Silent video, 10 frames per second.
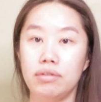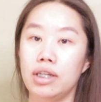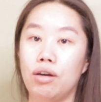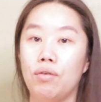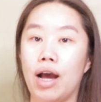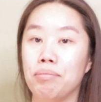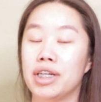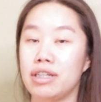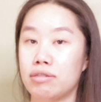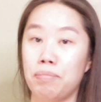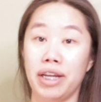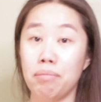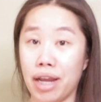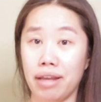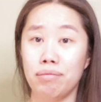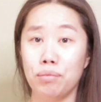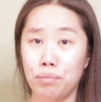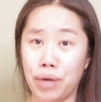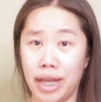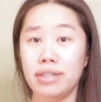I'm gonna explain my
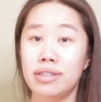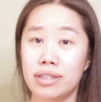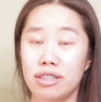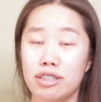ways.